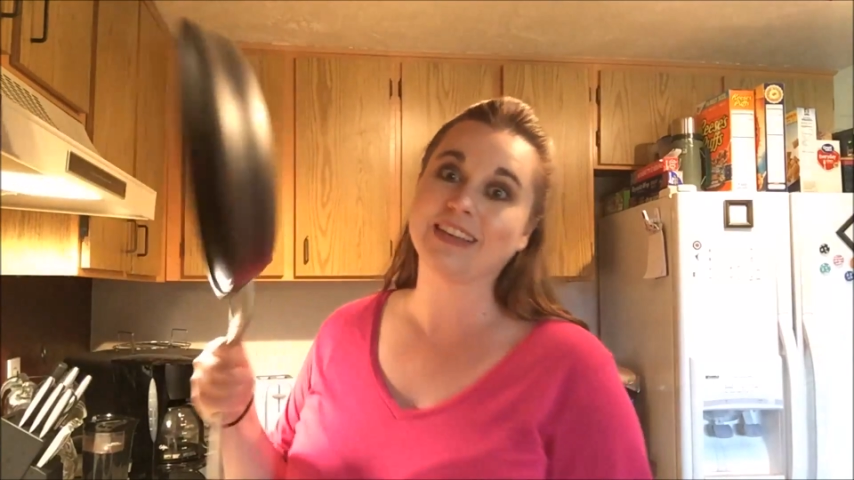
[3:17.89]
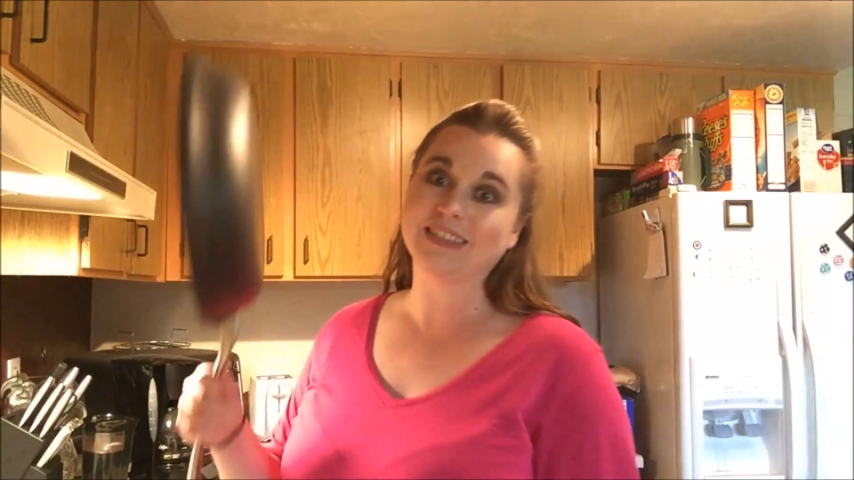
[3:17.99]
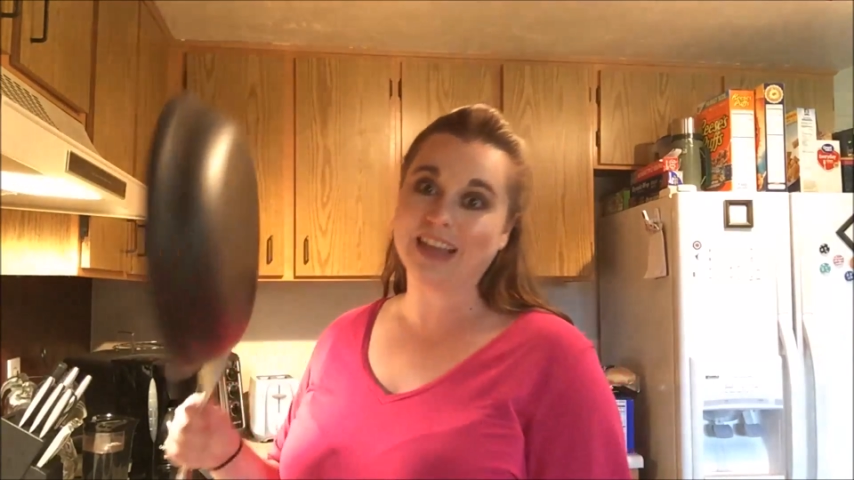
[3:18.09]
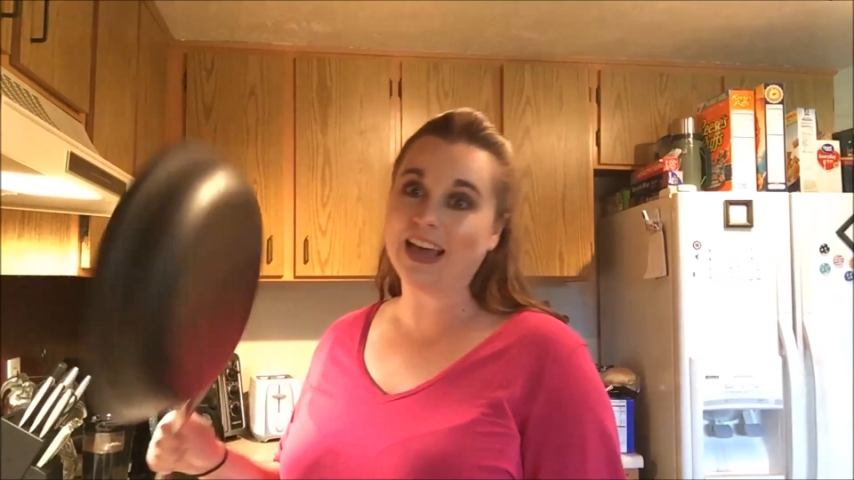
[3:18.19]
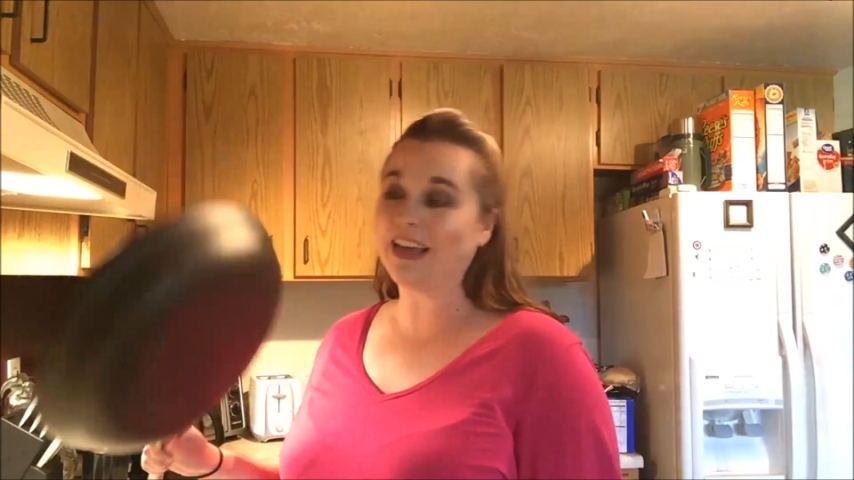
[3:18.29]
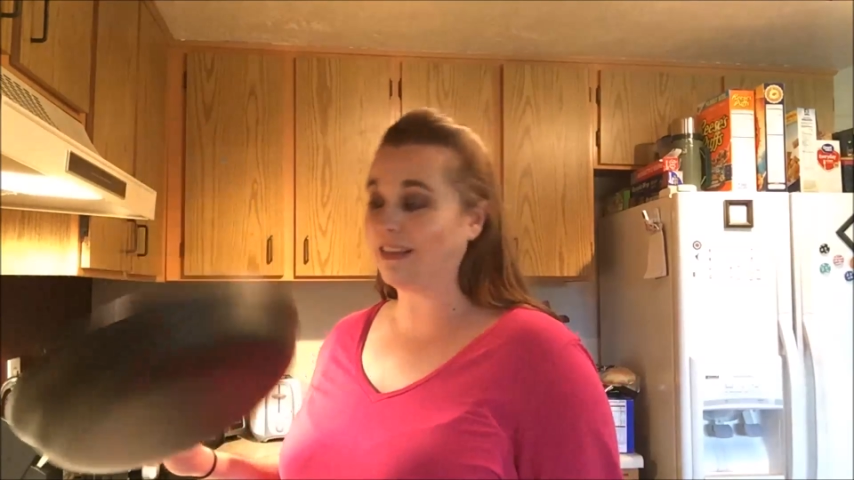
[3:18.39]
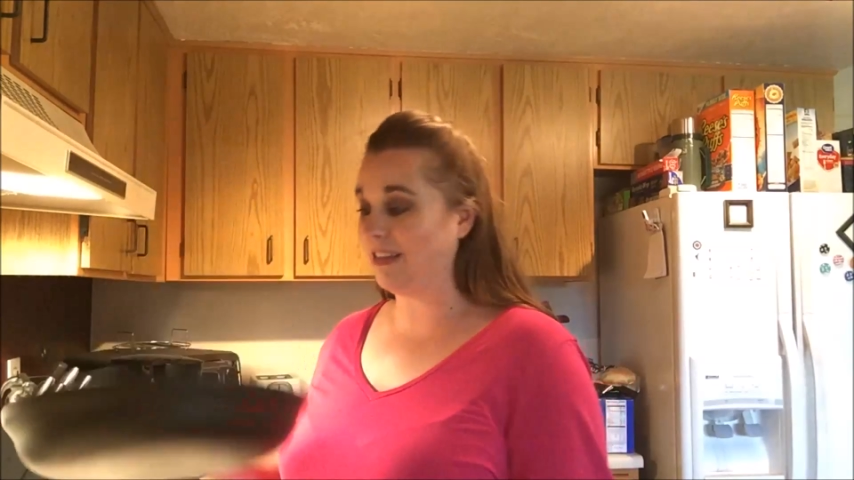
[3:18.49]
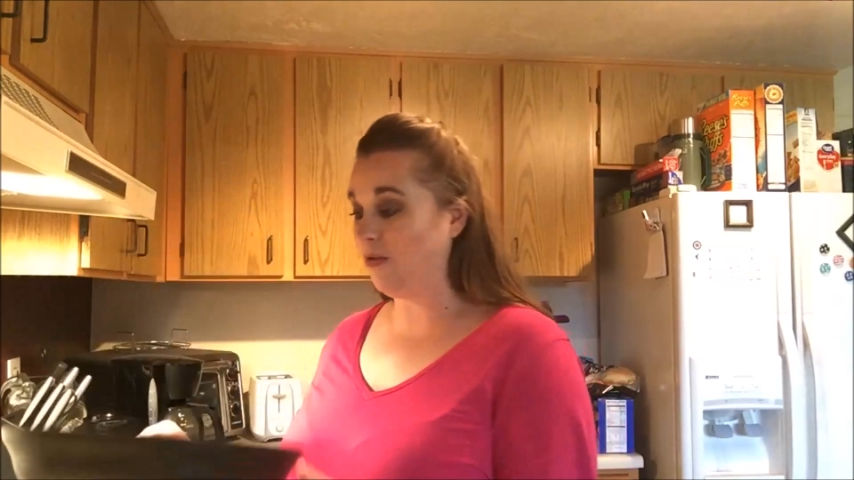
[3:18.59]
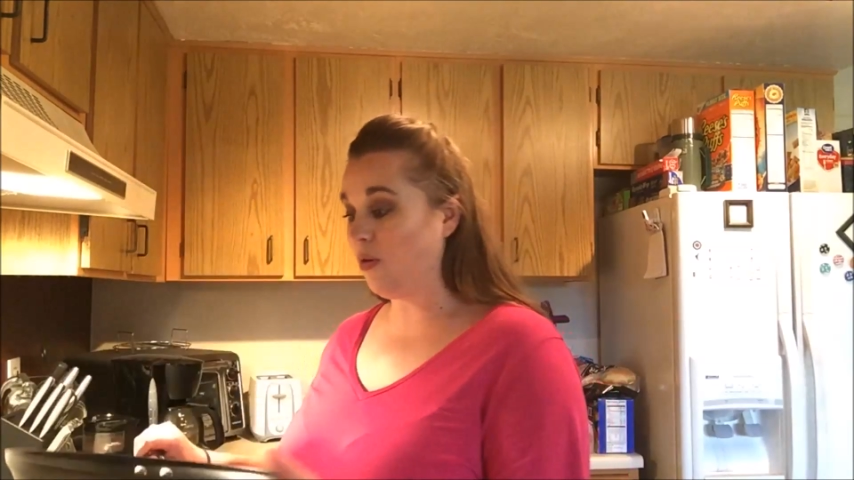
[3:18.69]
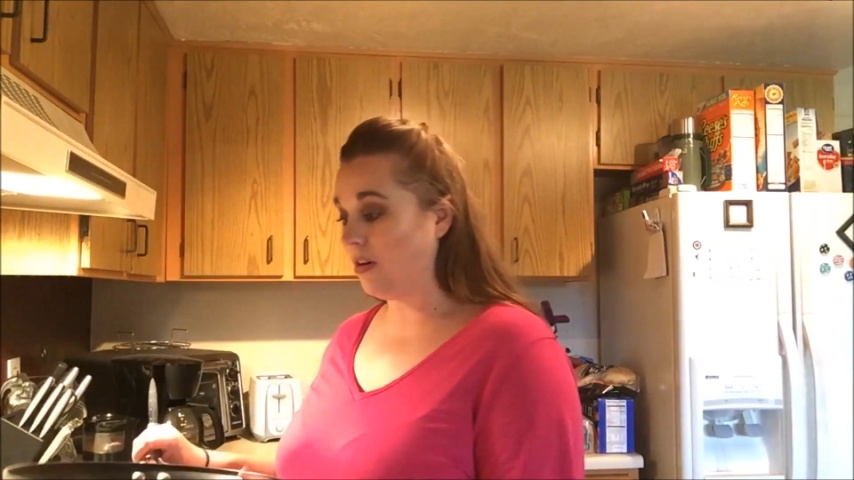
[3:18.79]
the
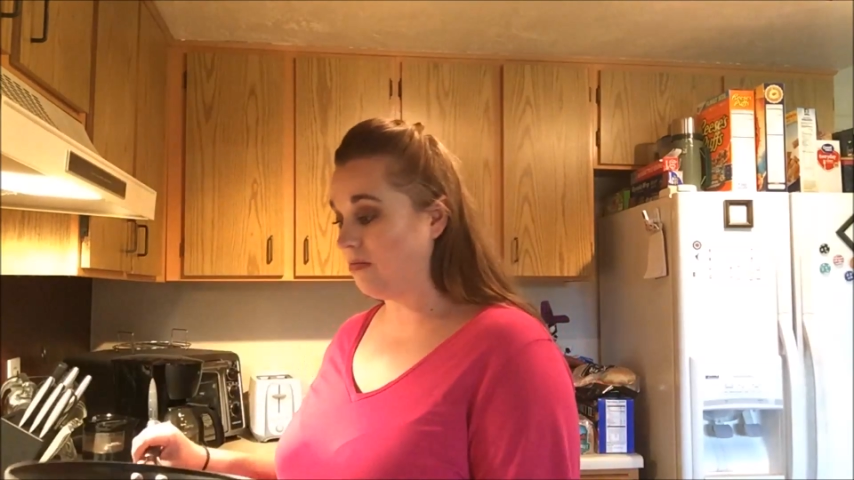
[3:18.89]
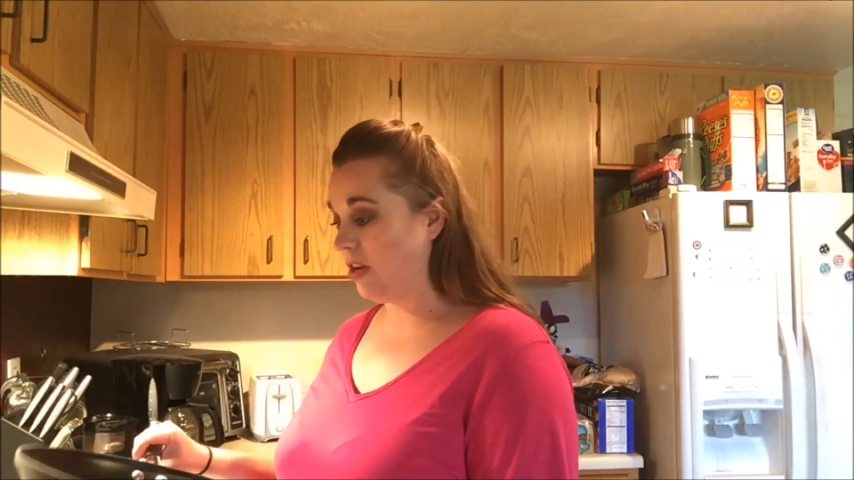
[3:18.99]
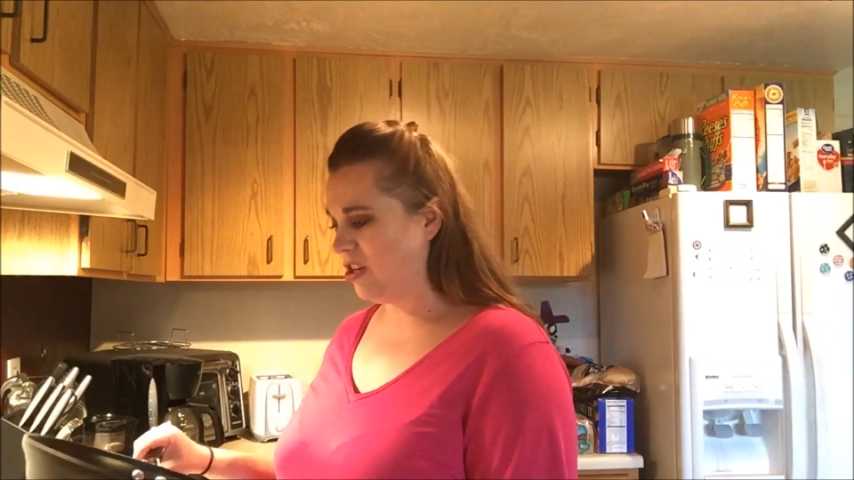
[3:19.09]
size or